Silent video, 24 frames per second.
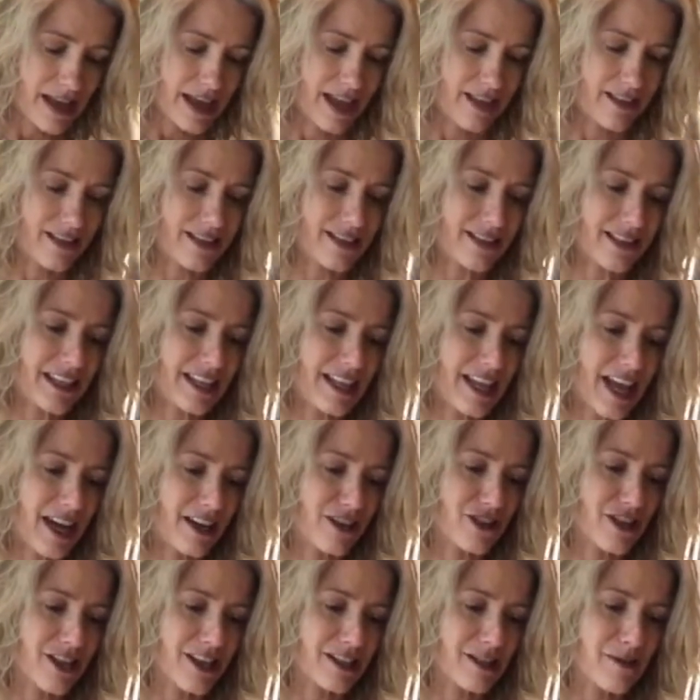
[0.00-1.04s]
And this leek
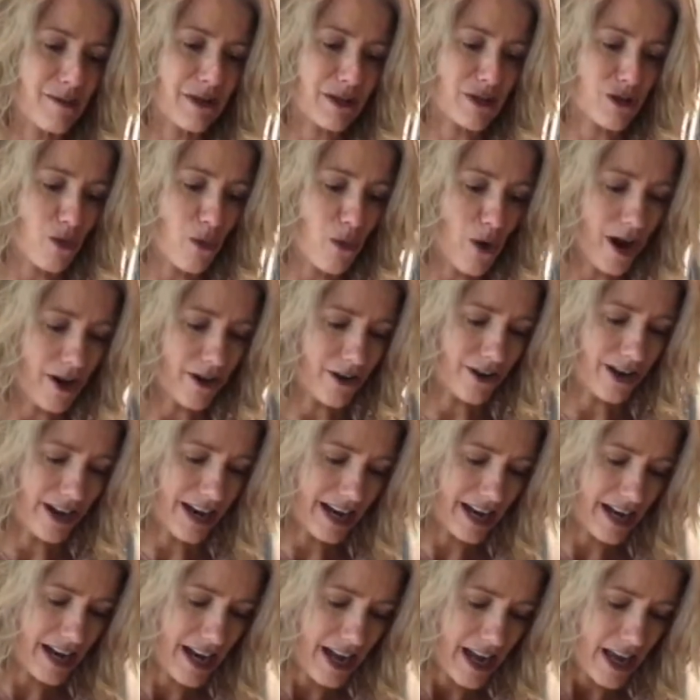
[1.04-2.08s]
actually has a bunch of water in
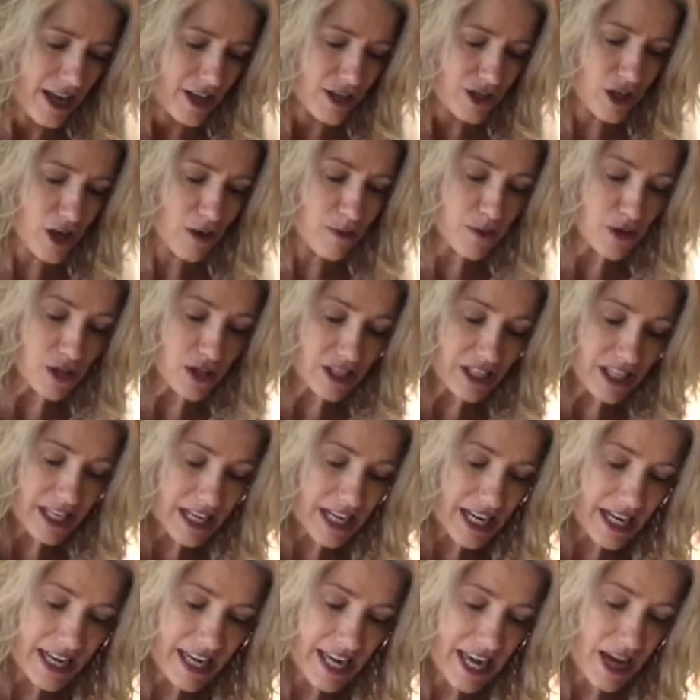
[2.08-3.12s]
it. So I'm just
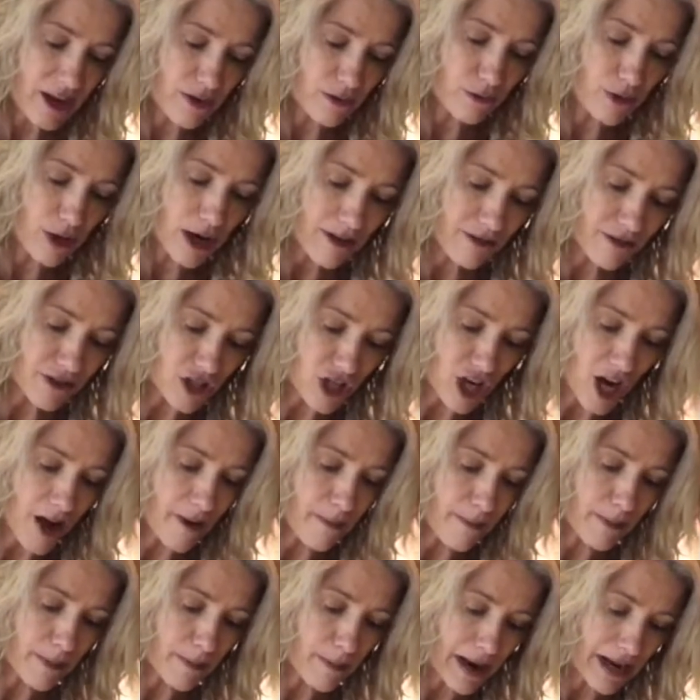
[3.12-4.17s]
gonna again rough
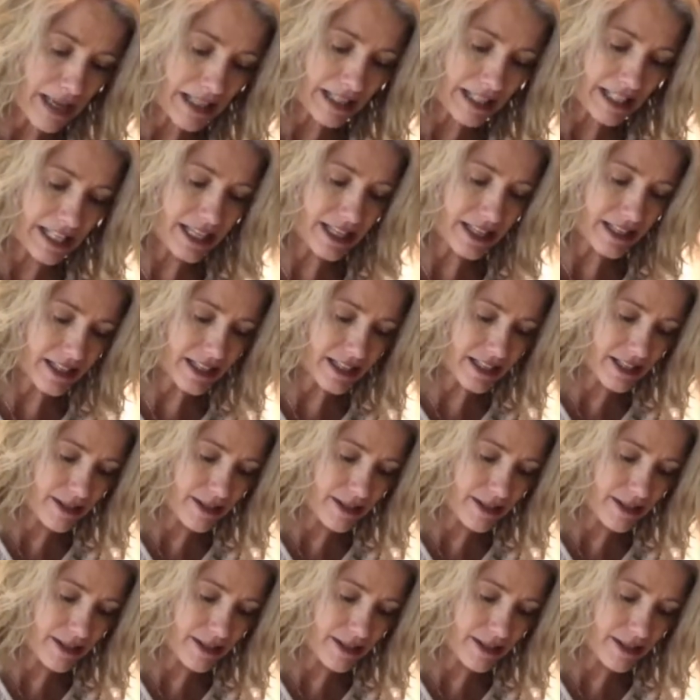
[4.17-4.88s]
chop my leeks.